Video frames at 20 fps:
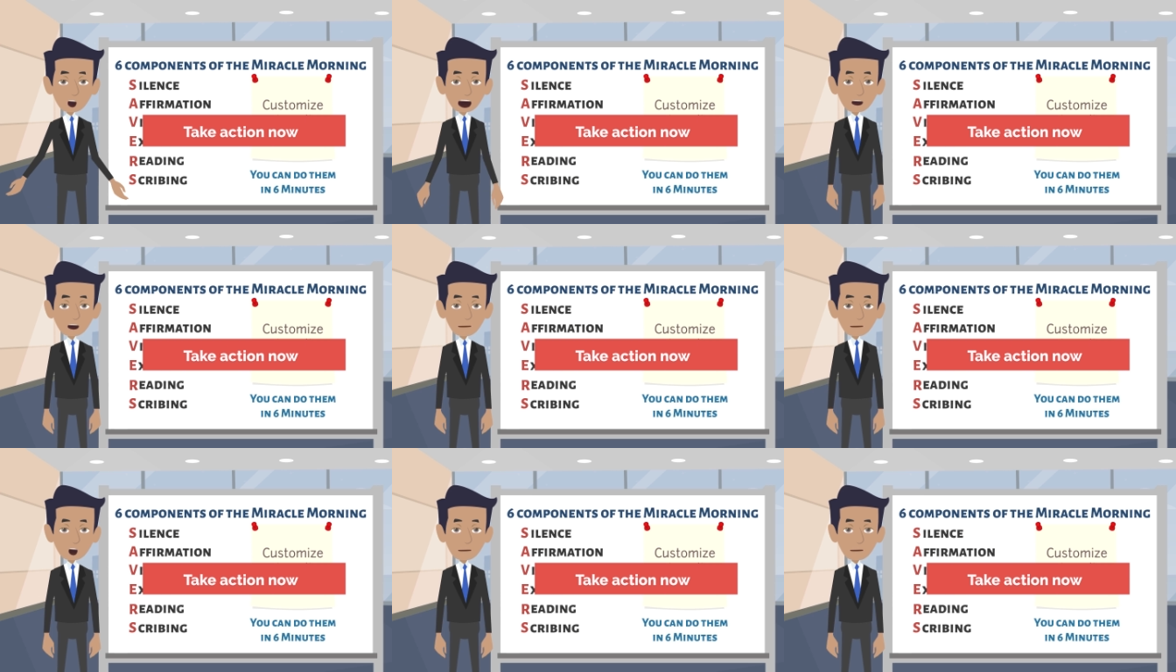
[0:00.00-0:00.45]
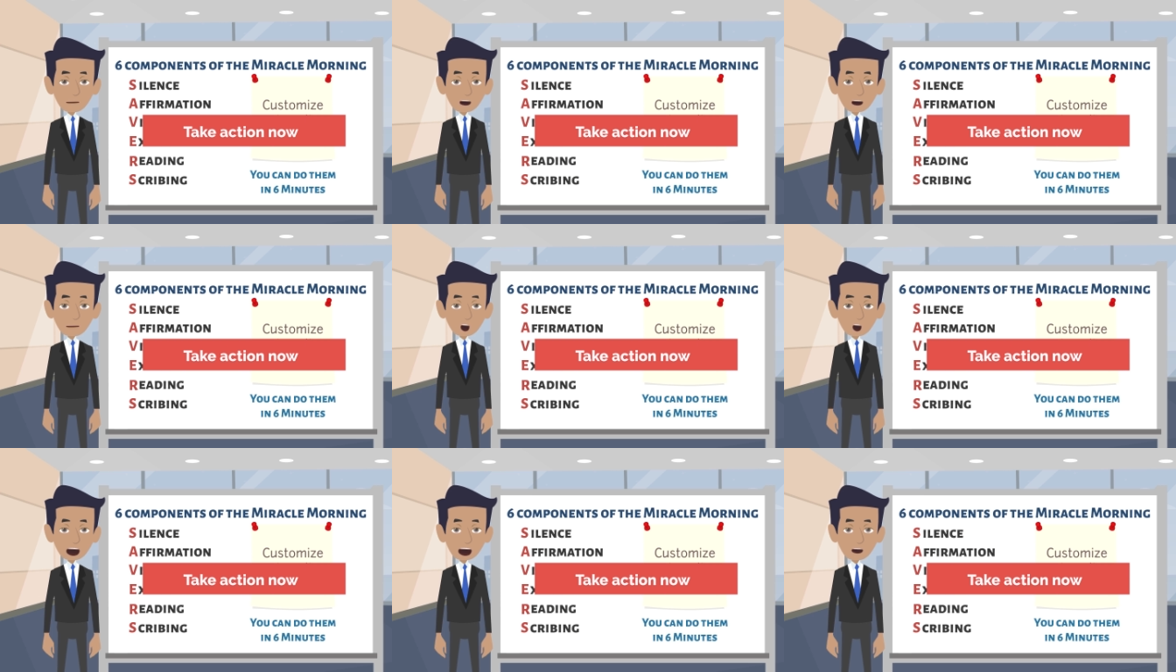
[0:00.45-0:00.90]
Remember
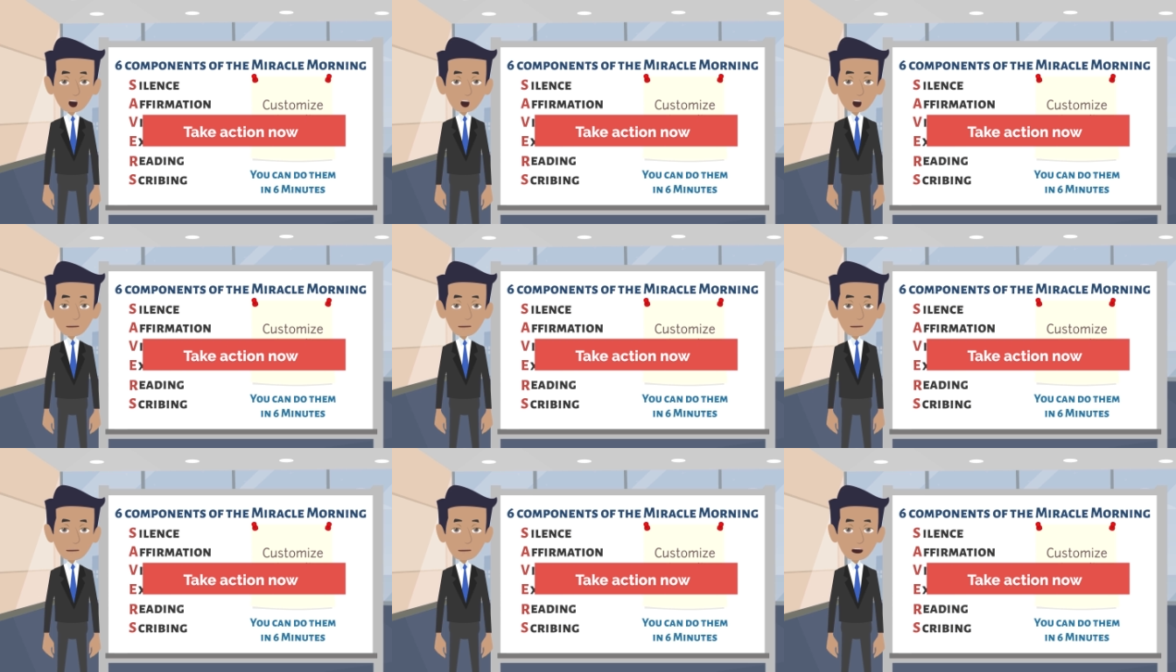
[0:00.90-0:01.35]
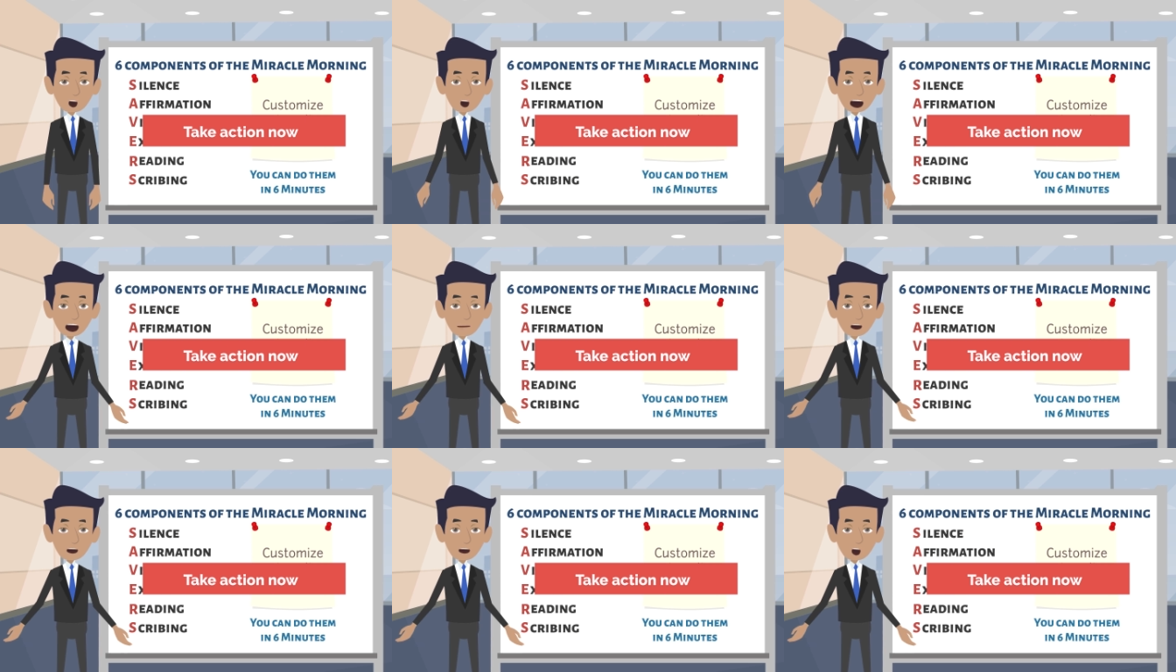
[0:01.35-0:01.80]
what you
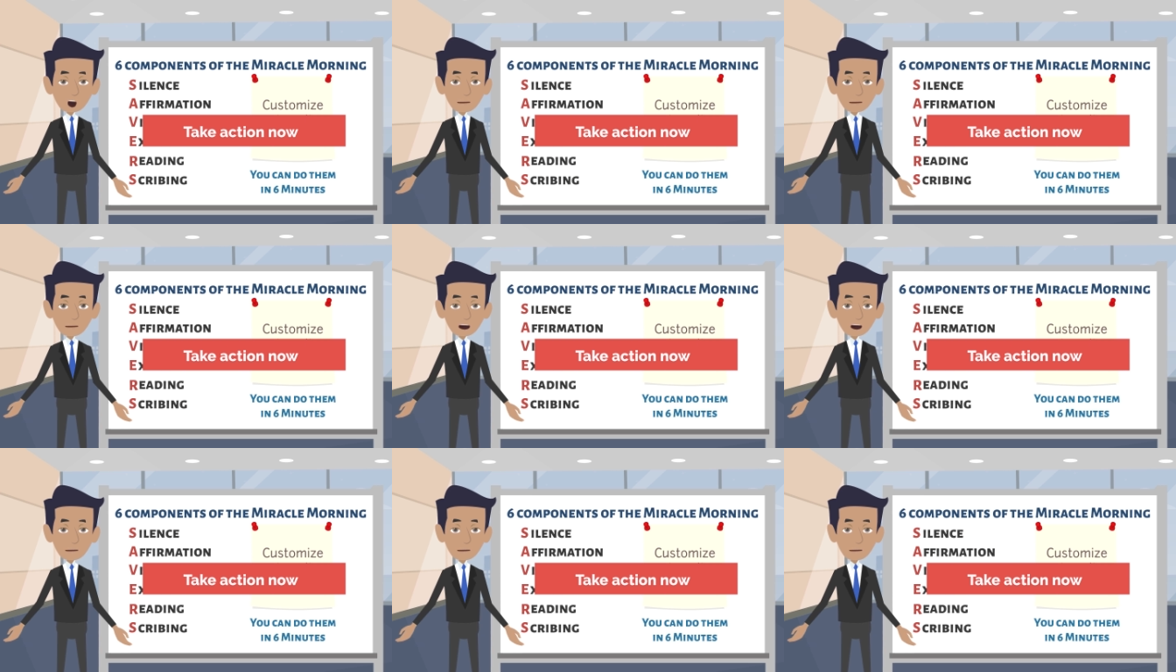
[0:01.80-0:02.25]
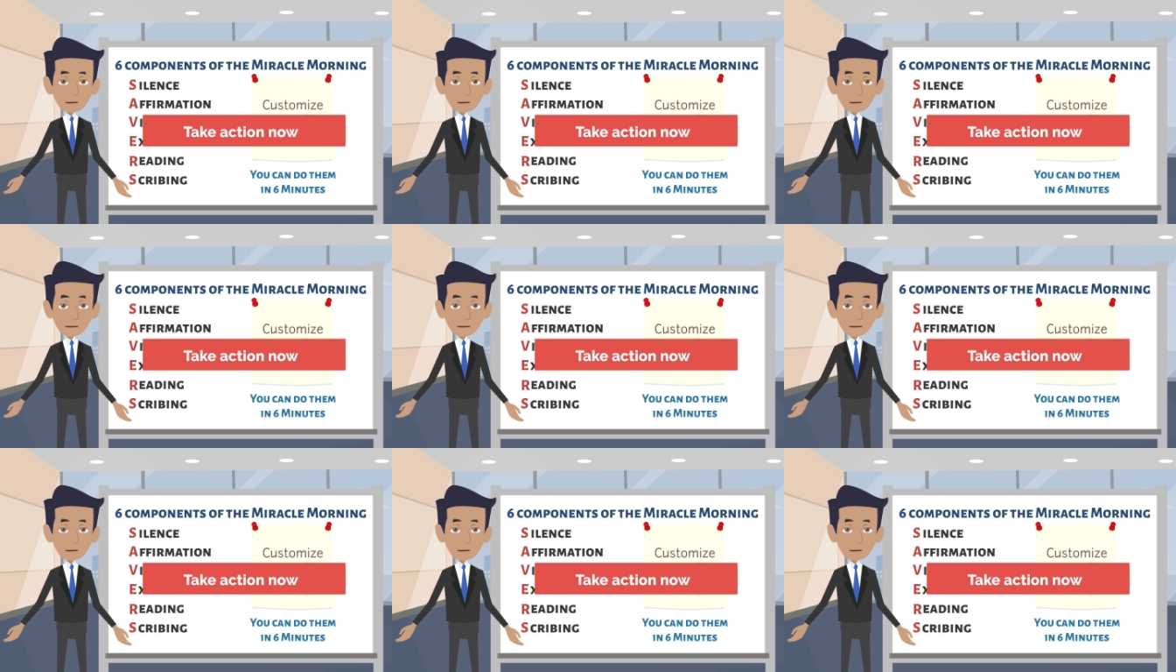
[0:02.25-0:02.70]
decide, choose,
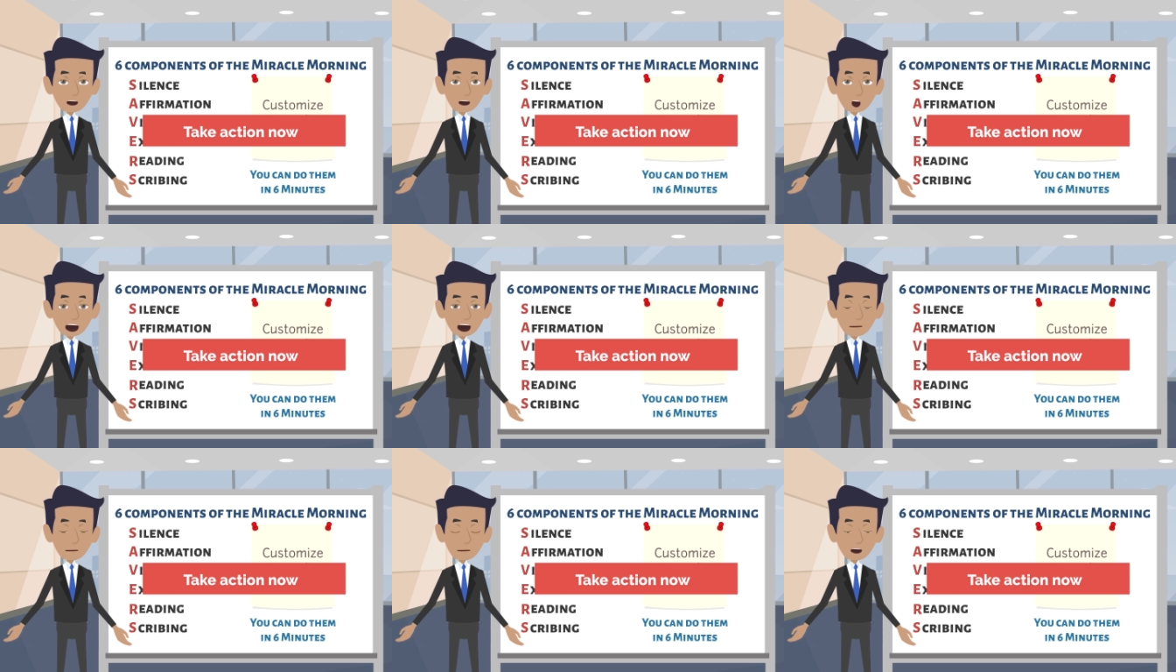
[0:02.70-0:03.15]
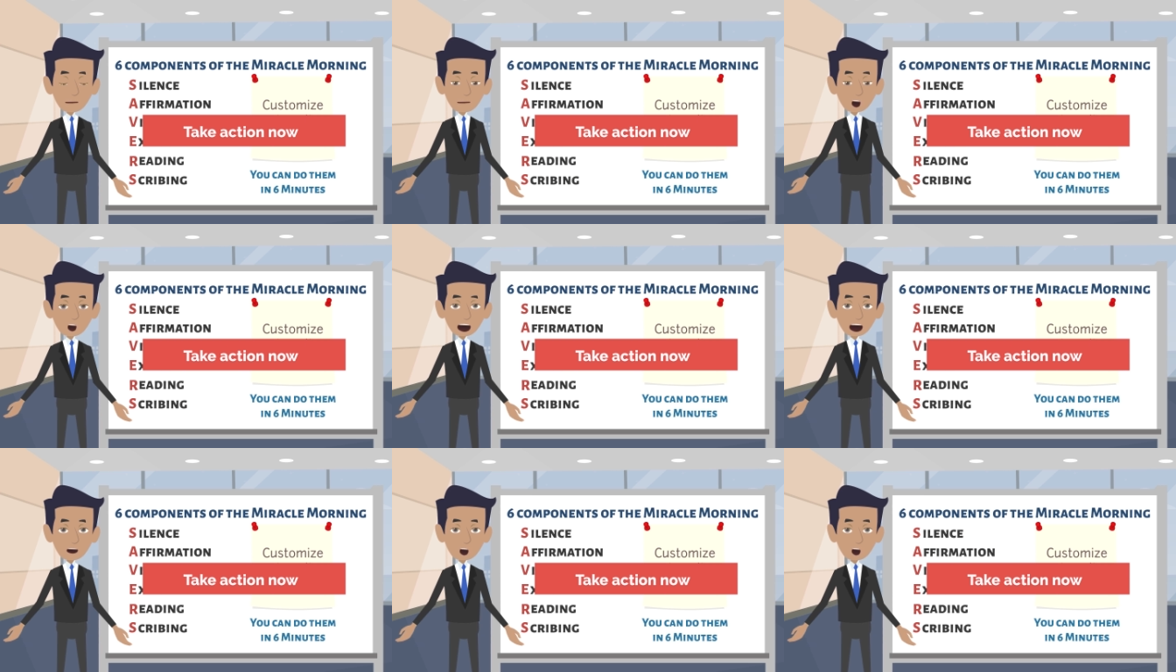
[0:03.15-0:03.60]
and do will
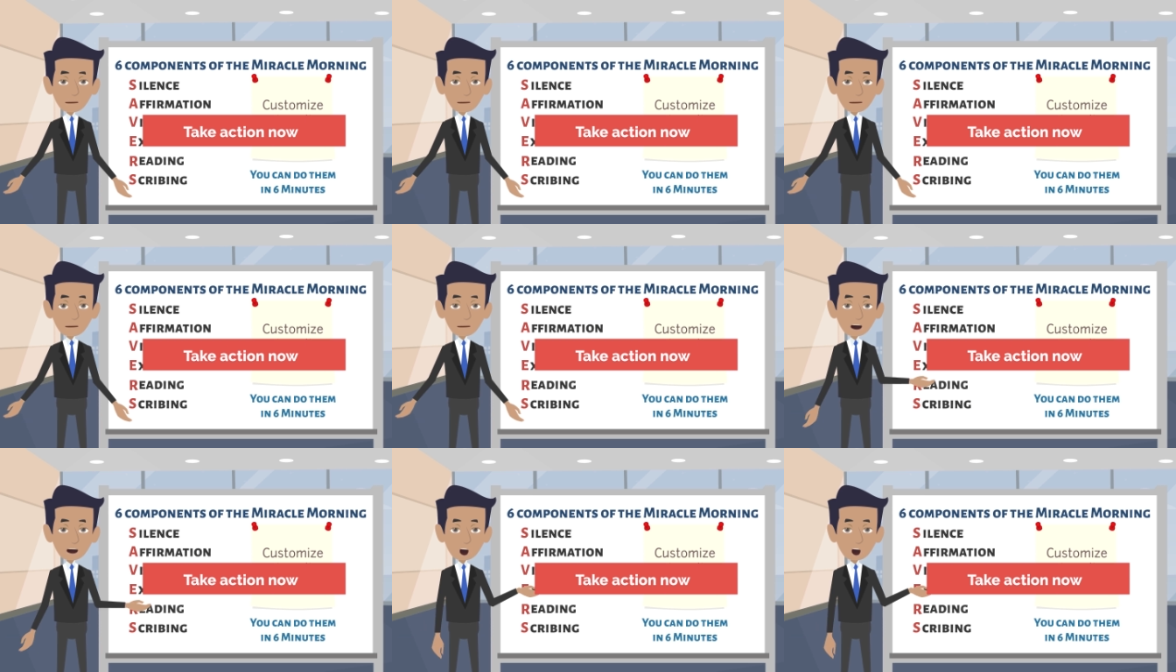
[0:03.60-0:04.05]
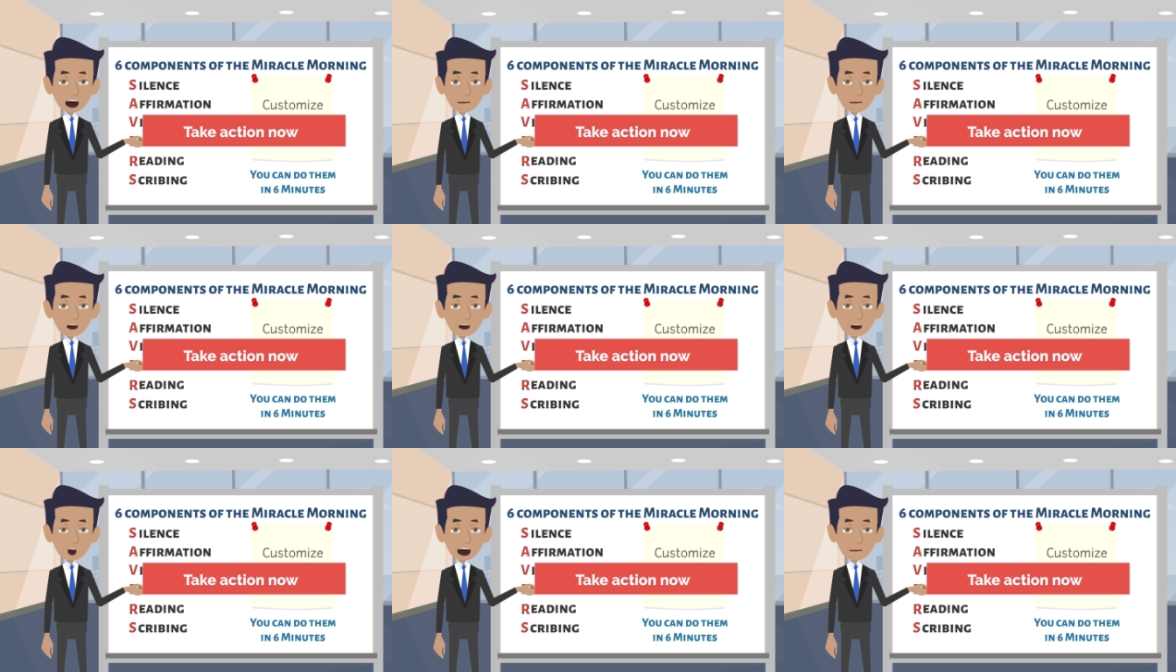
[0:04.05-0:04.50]
shape what you will
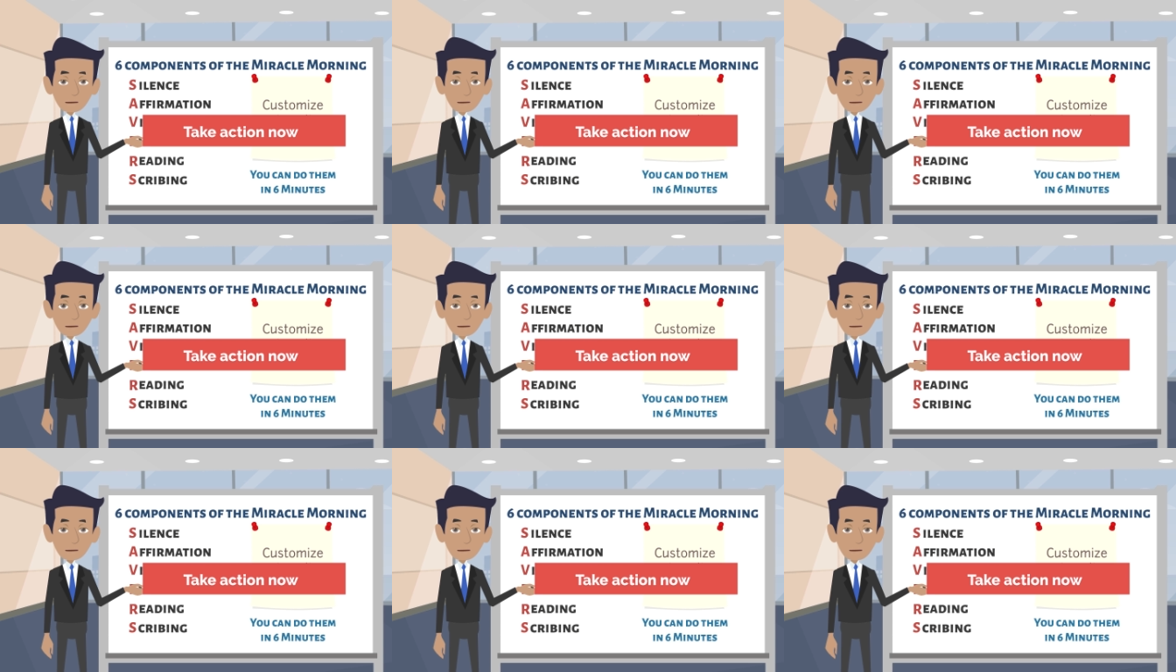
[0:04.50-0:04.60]
become.